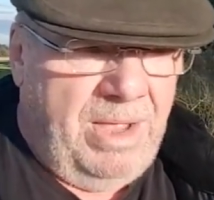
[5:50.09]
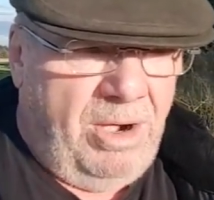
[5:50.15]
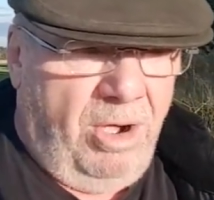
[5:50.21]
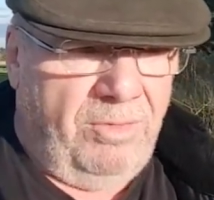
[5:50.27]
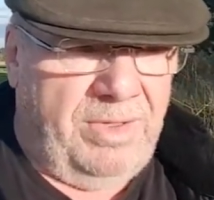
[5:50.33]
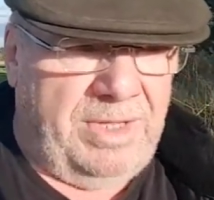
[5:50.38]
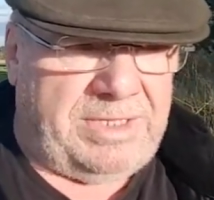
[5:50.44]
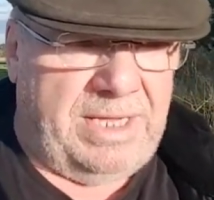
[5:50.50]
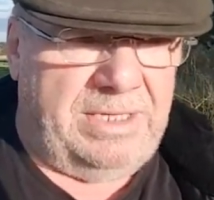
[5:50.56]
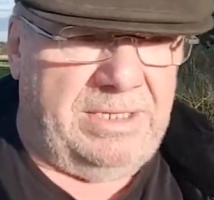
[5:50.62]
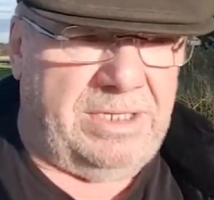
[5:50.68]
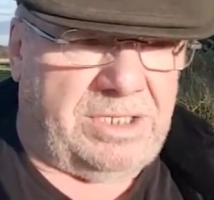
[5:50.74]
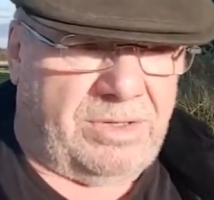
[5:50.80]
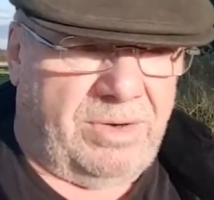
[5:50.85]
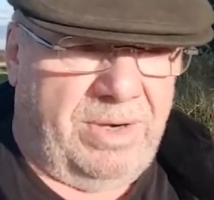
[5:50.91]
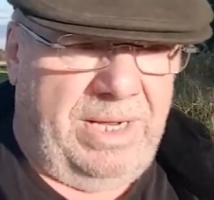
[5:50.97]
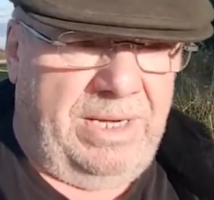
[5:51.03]
on this
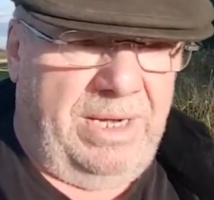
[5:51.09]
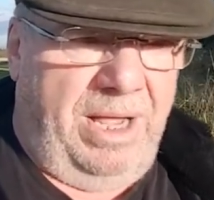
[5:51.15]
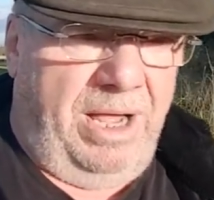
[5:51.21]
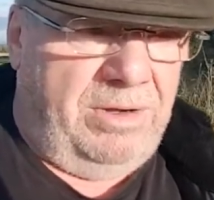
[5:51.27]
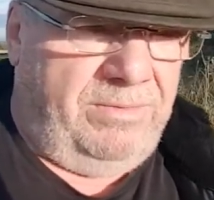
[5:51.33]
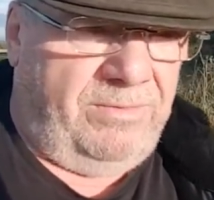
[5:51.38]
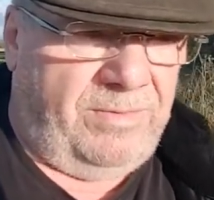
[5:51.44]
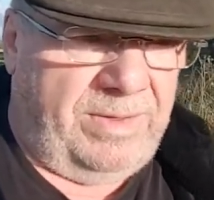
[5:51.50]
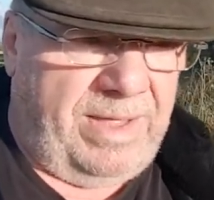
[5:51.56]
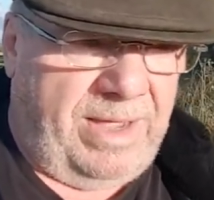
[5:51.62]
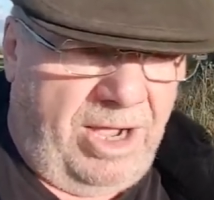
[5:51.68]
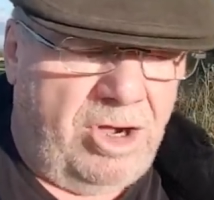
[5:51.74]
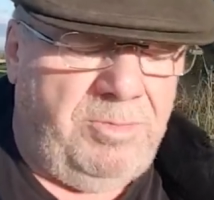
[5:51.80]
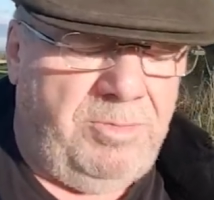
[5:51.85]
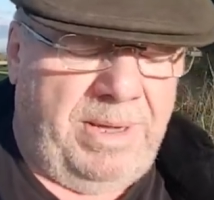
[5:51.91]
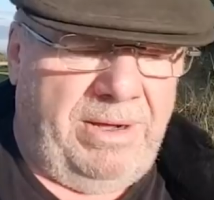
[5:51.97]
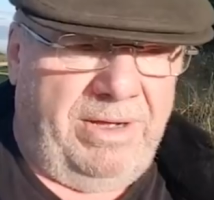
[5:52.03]
industry, and they're
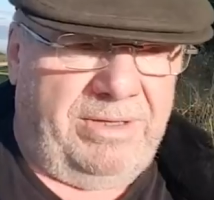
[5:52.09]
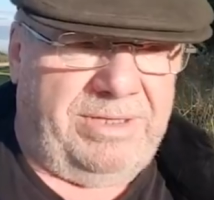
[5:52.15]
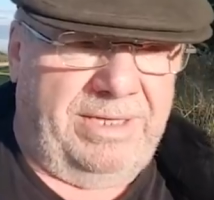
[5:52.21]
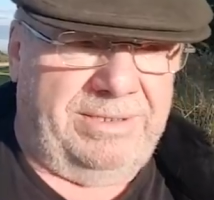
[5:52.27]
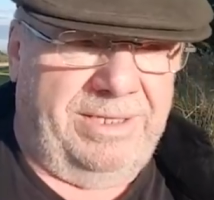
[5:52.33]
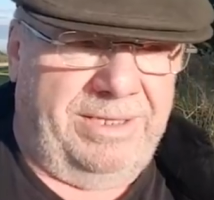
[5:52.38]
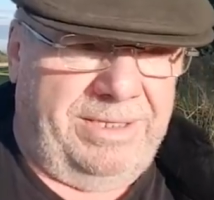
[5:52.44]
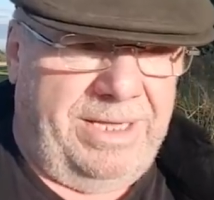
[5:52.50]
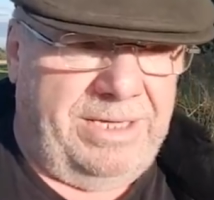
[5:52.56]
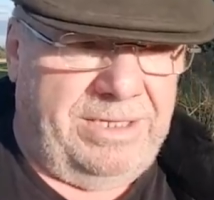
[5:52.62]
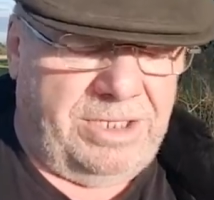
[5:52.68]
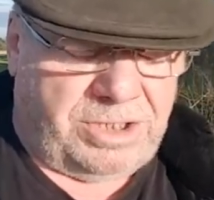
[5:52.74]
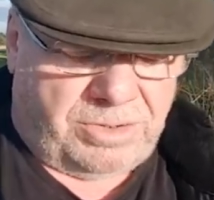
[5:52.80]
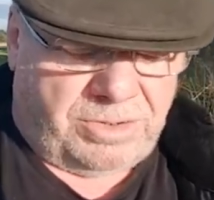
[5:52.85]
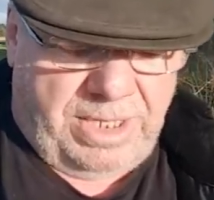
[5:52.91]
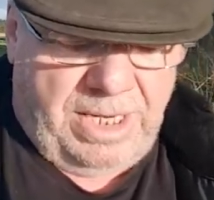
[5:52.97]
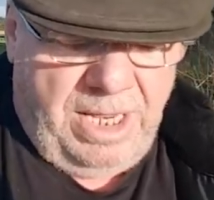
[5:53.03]
hoping, I think, that the
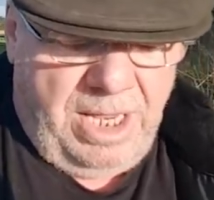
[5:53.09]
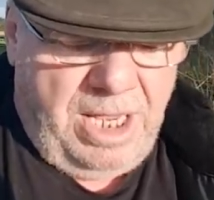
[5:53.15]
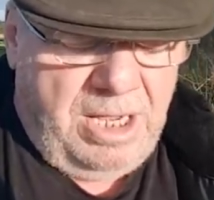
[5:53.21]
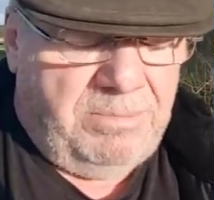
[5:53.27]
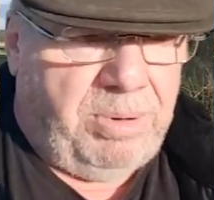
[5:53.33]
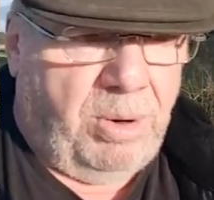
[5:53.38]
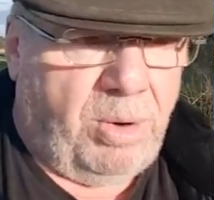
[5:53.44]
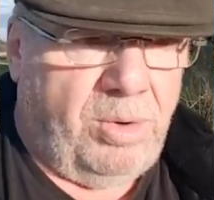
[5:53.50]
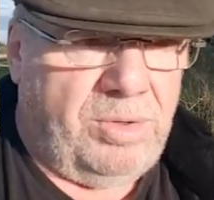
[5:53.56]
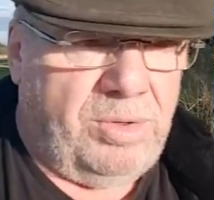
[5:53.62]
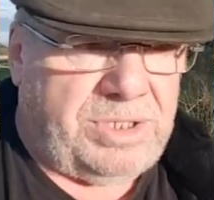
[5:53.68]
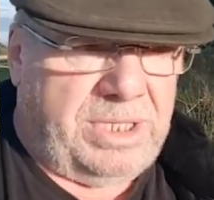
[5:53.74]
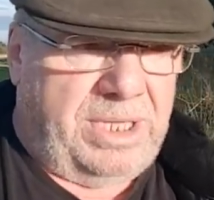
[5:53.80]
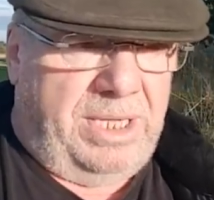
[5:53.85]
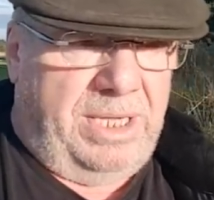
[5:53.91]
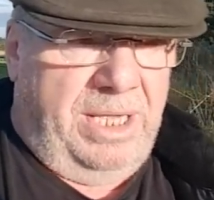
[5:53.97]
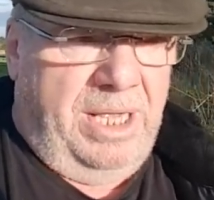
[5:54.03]
industry pulls
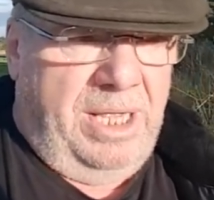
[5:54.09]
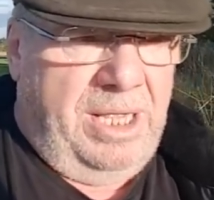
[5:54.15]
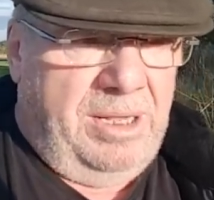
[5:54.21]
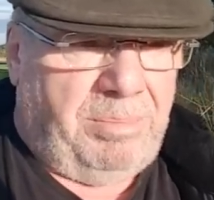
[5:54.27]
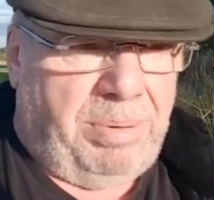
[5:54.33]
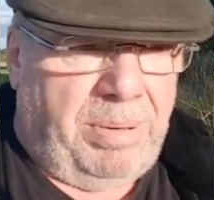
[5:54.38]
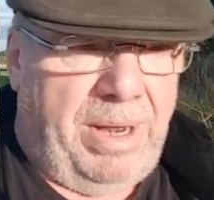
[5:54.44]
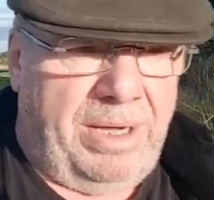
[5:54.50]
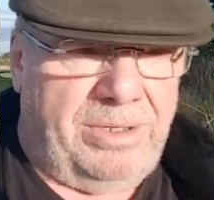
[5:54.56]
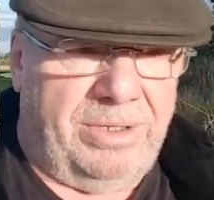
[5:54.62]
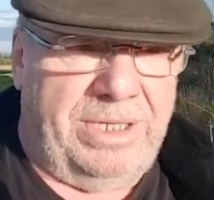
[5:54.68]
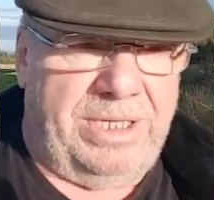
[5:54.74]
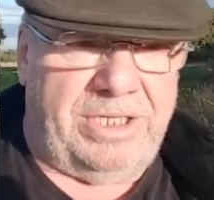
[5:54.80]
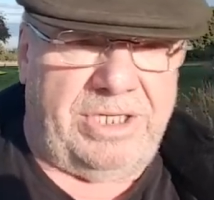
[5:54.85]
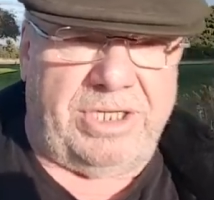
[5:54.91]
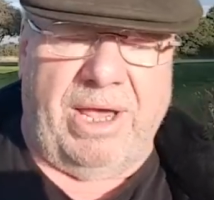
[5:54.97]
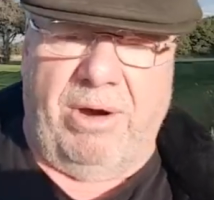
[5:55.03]
the plug
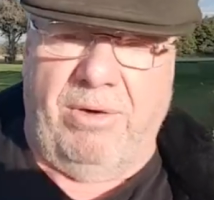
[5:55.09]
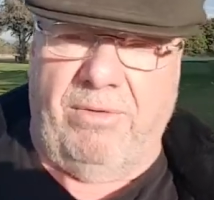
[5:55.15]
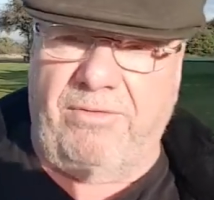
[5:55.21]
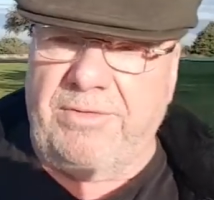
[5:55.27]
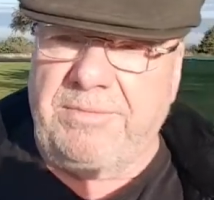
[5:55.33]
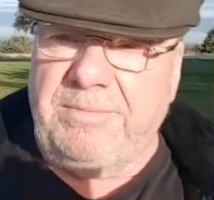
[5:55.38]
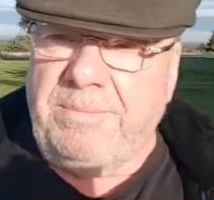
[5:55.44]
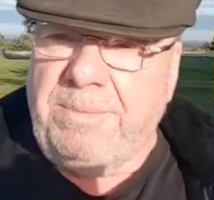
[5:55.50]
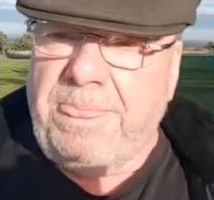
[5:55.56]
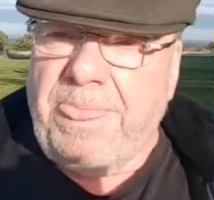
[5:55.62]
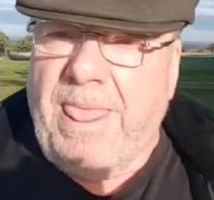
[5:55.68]
on itself.